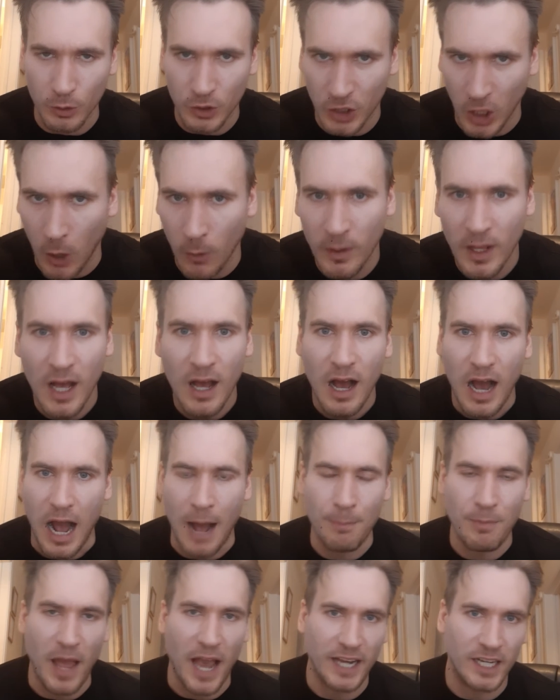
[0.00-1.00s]
So
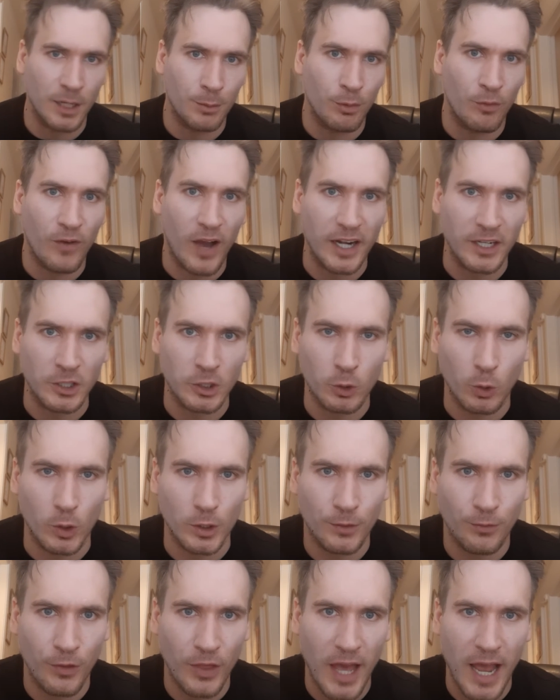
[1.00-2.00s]
I'm not going to provide a
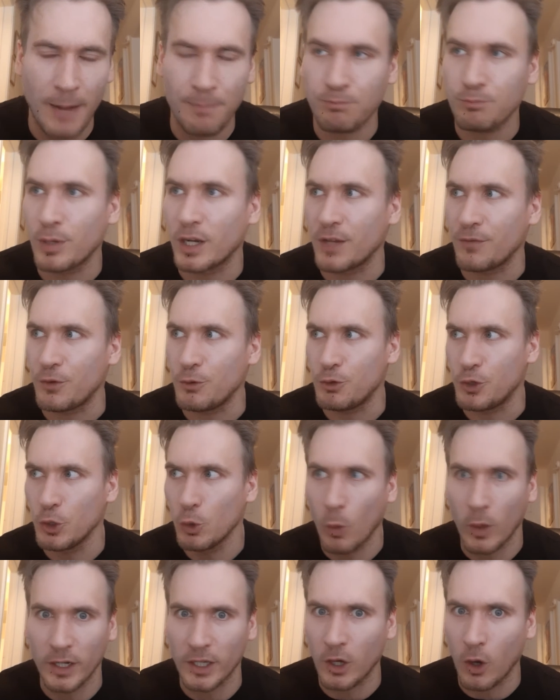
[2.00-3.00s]
source for that. But if you do
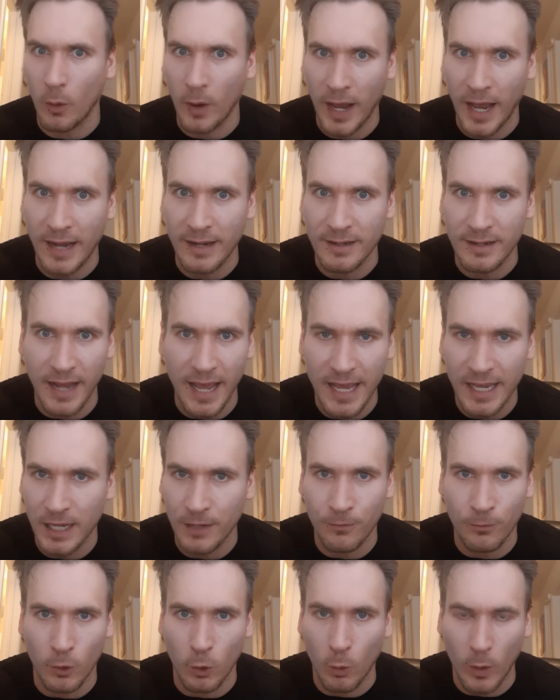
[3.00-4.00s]
want to go ahead and take
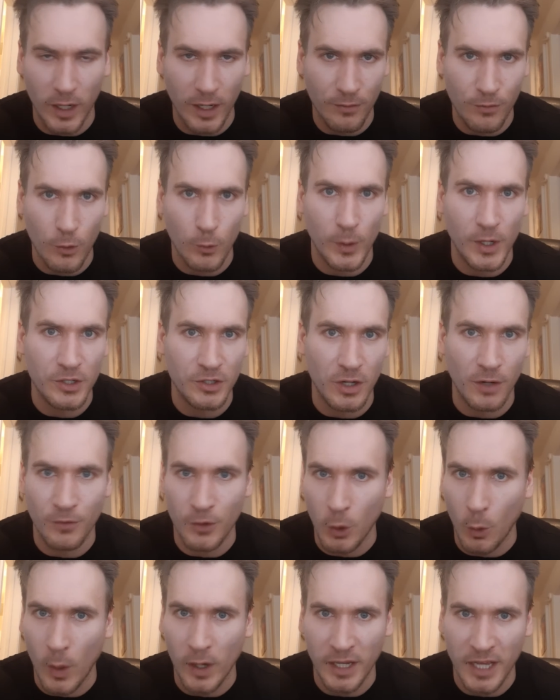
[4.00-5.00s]
it for whatever reason, if you
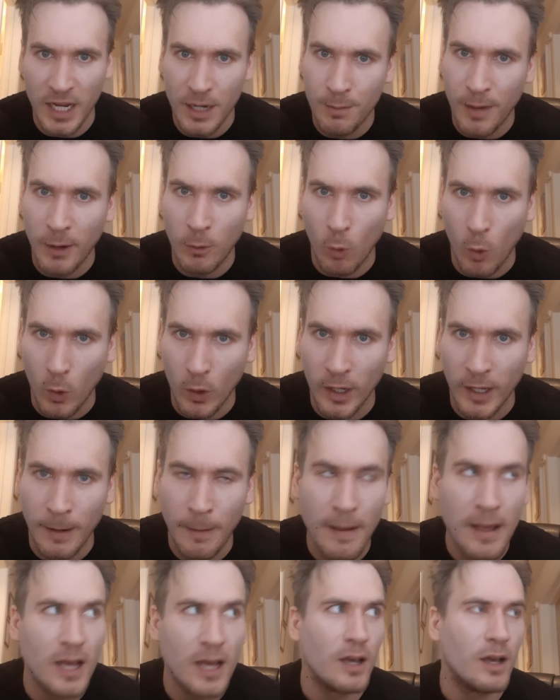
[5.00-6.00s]
don't want to heed my warning,
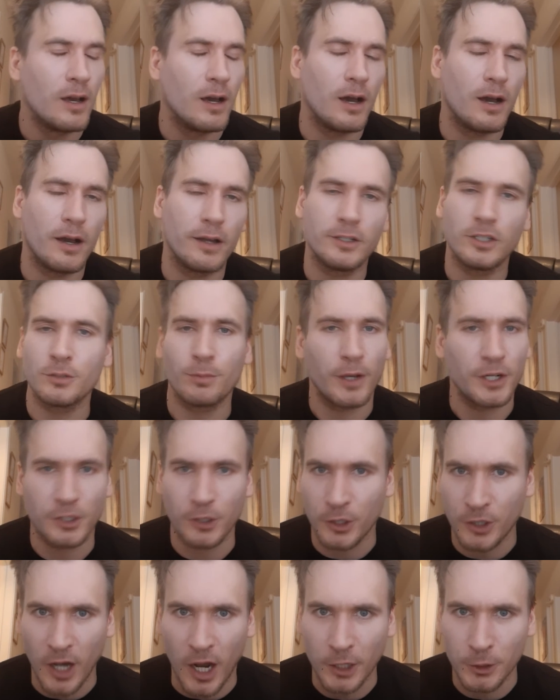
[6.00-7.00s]
uh, just make
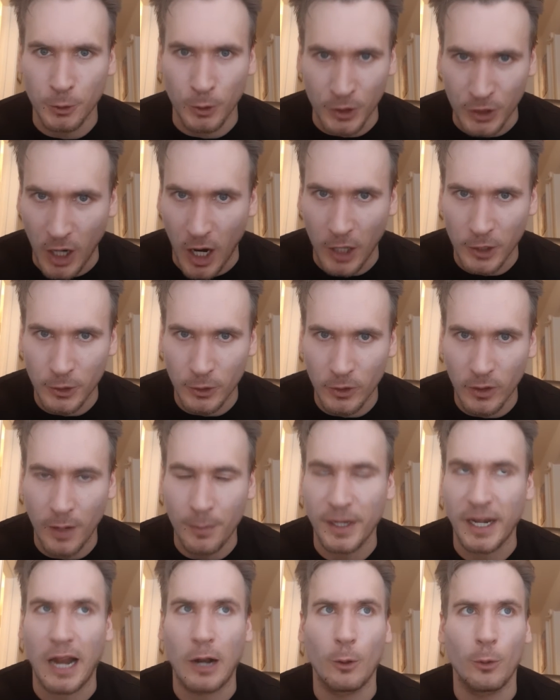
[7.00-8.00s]
sure you talk to a doctor. I
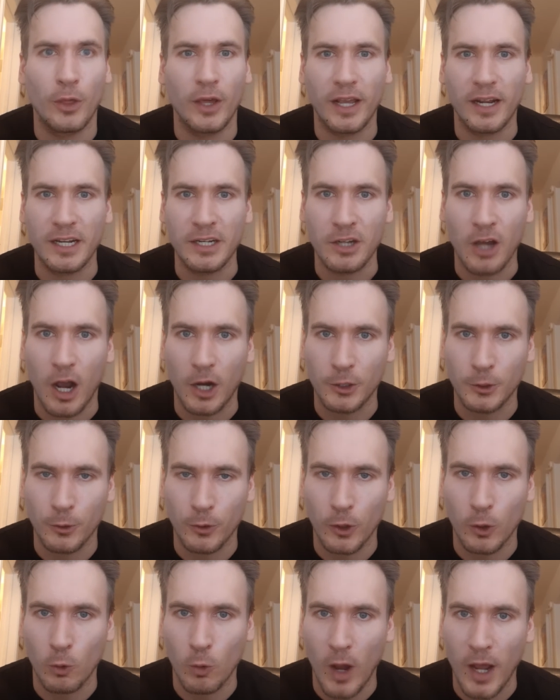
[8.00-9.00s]
mean, I don't think any doctor in
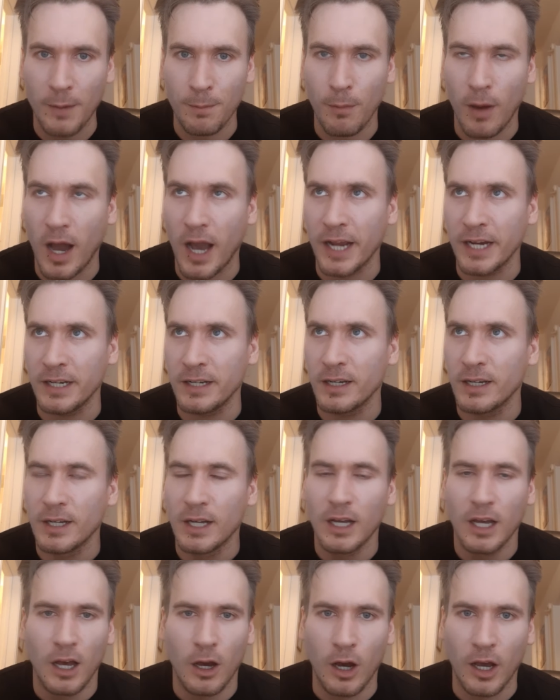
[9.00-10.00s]
their right mind
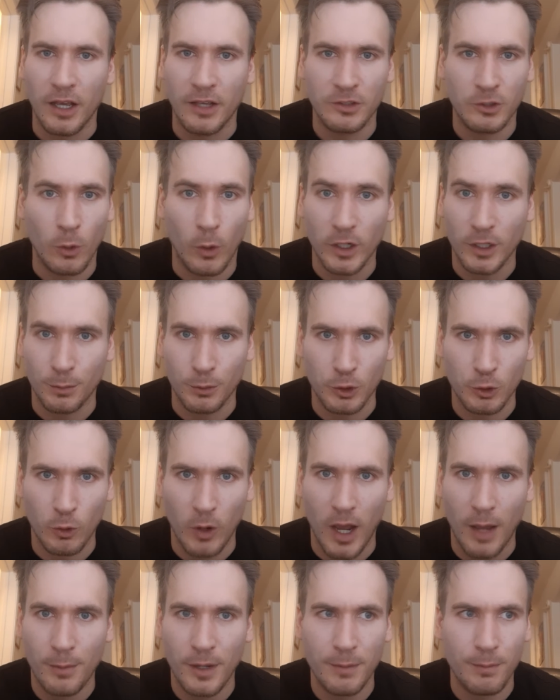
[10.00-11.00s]
uh, is going to
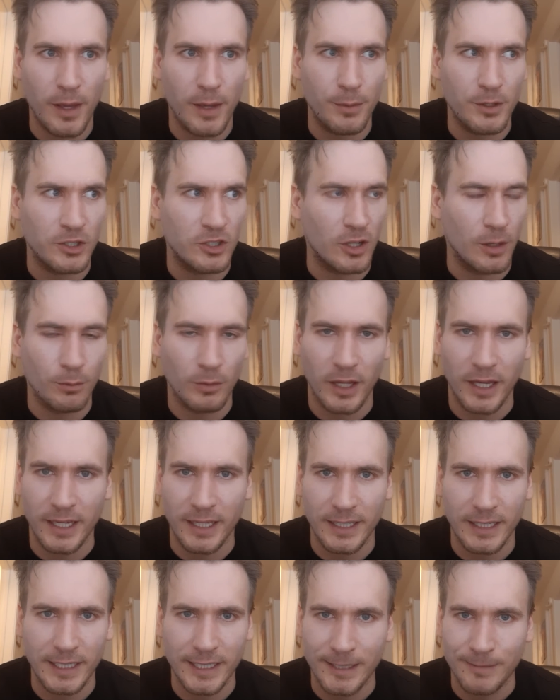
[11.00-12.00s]
prescribe it. Maybe some
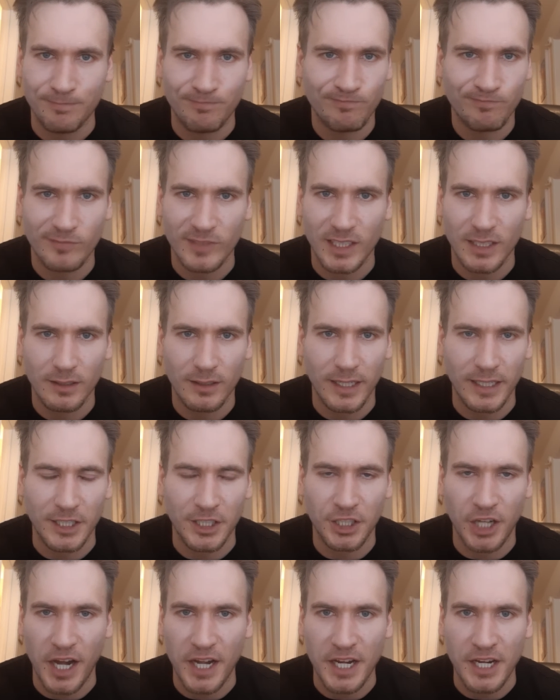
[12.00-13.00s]
like uh, like
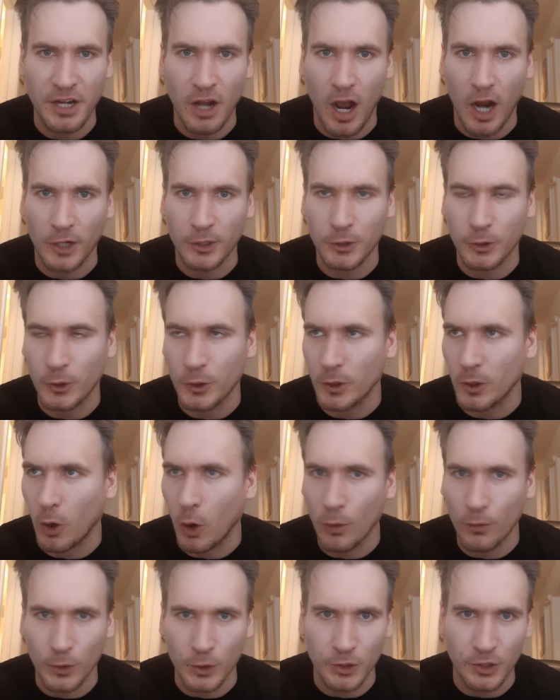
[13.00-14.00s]
shady doctor
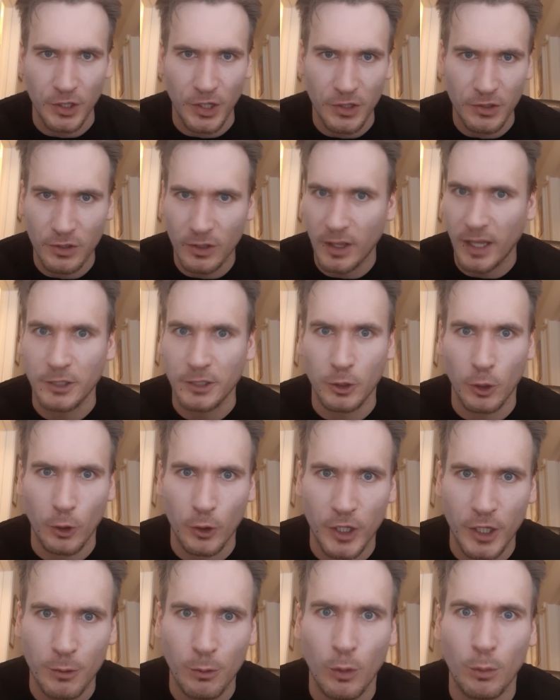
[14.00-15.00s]
overseas in
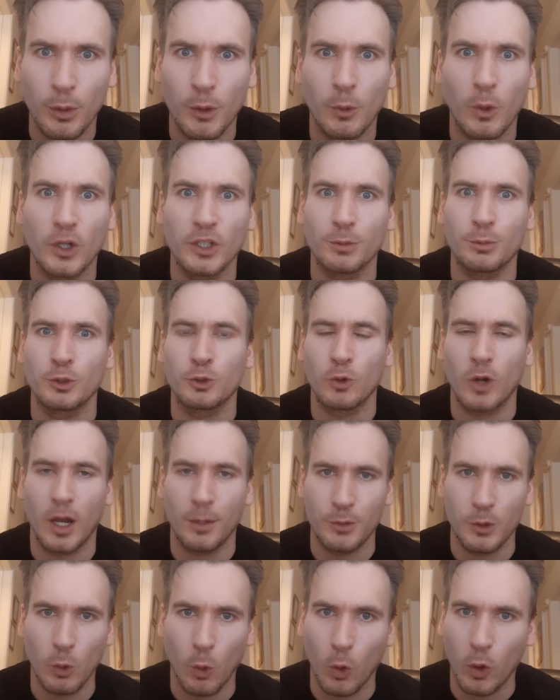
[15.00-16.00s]
Turkey will be willing to
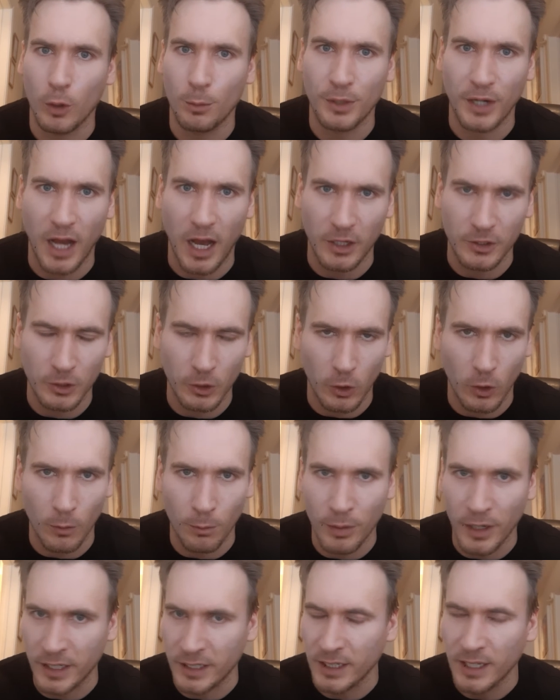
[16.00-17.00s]
prescribe you oral minoxidil.
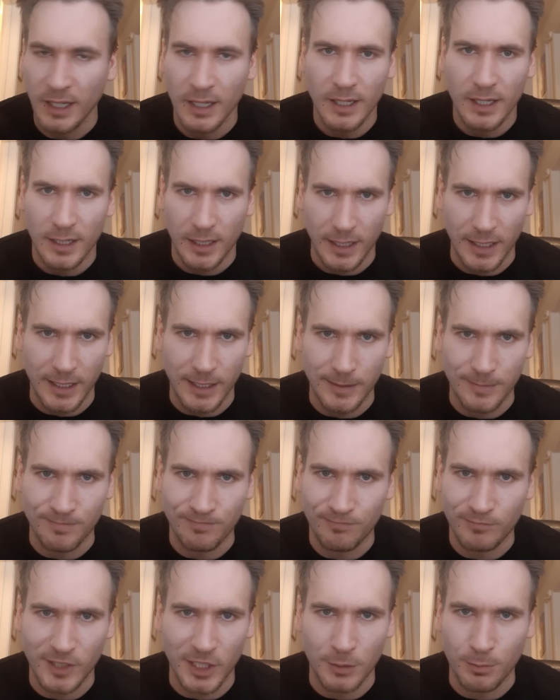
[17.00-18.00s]
But
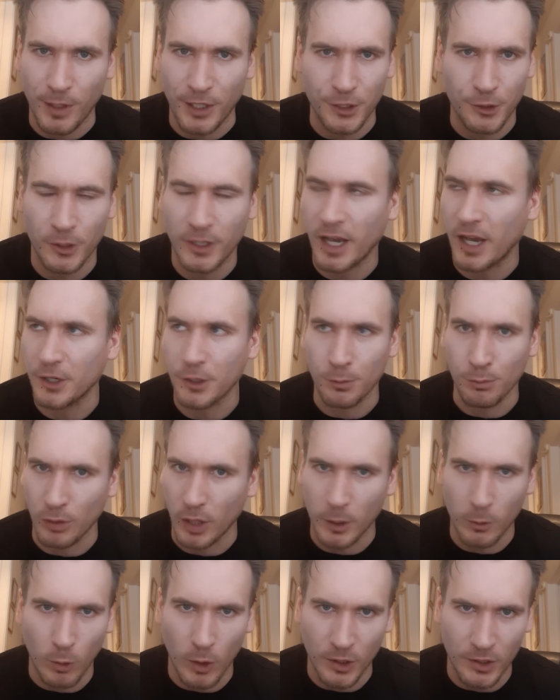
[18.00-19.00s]
um, just make sure you got your
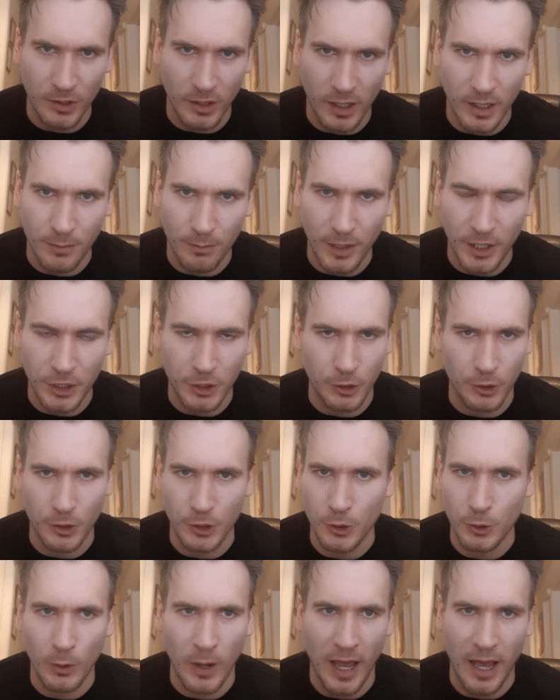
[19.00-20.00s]
blood work done. Make sure
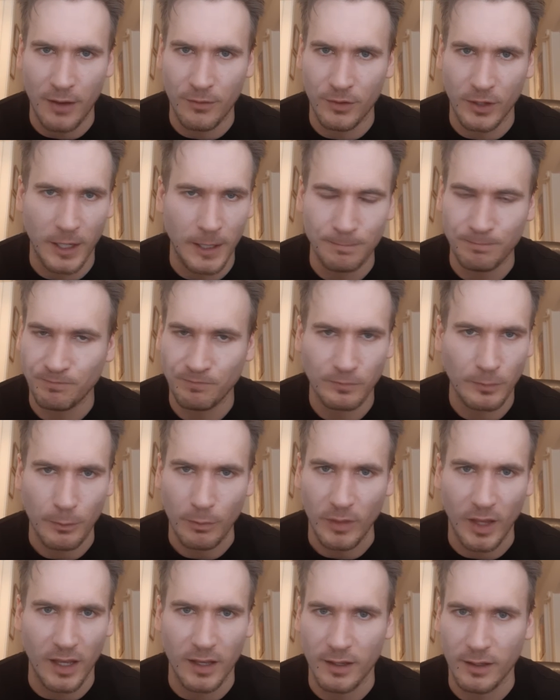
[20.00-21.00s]
you have um,
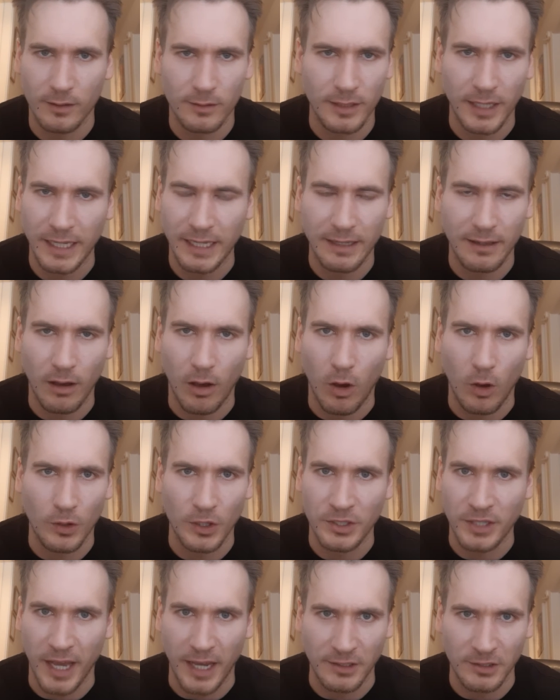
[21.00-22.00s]
uh, like all
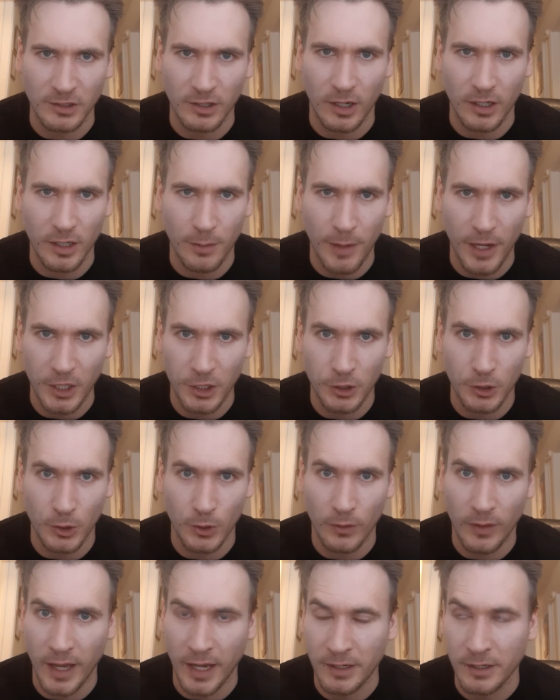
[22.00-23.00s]
the tests done to make
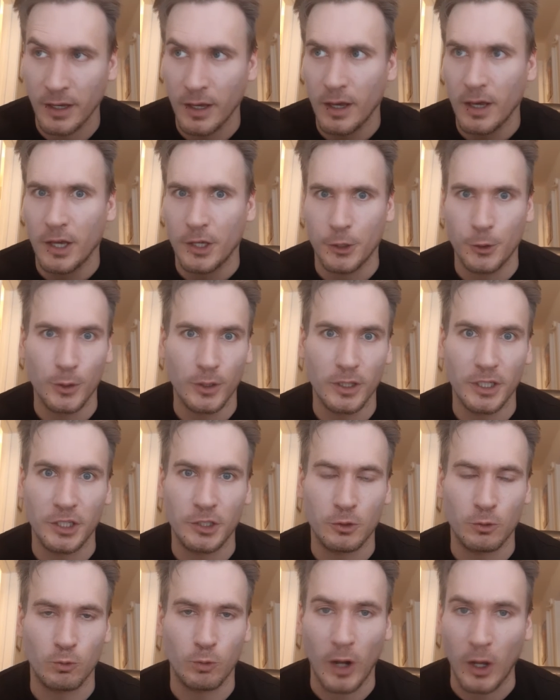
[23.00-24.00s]
sure that you're at
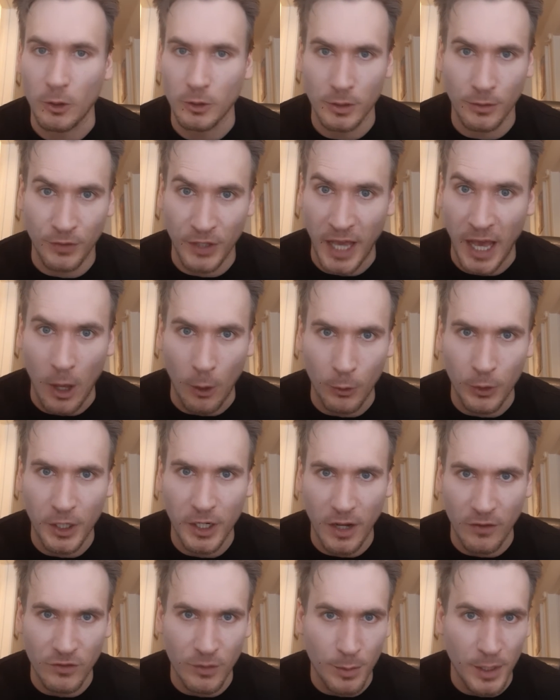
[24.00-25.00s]
least relatively healthy
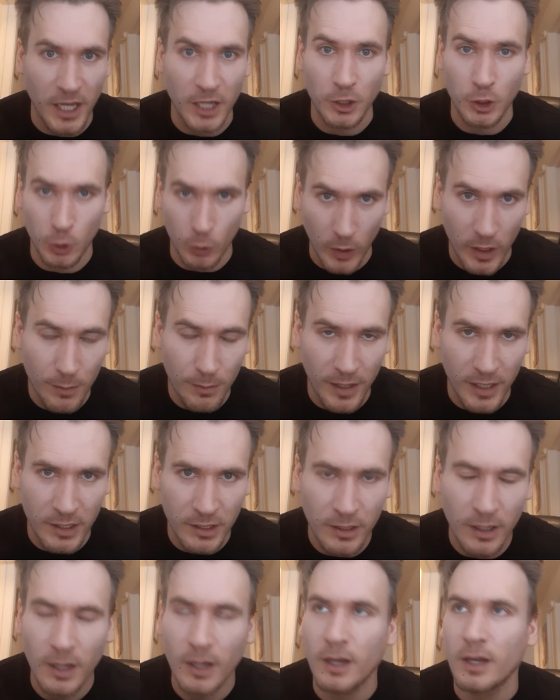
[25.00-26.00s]
enough to begin treatment.